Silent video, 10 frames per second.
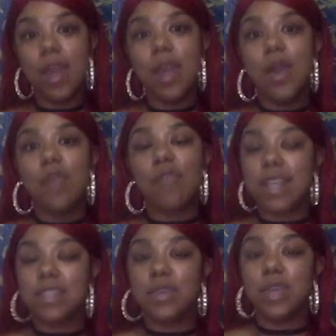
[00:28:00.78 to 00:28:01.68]
right,
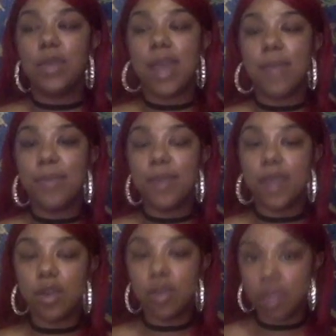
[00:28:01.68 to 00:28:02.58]
so then when I put
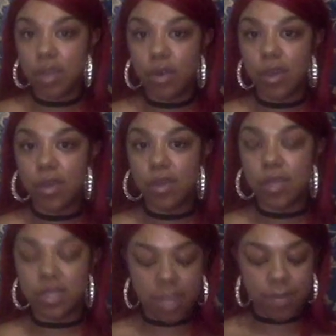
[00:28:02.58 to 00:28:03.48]
coconut oil and
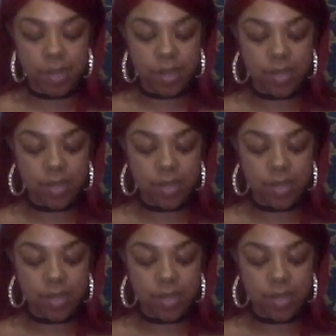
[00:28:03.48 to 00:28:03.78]
shea butter,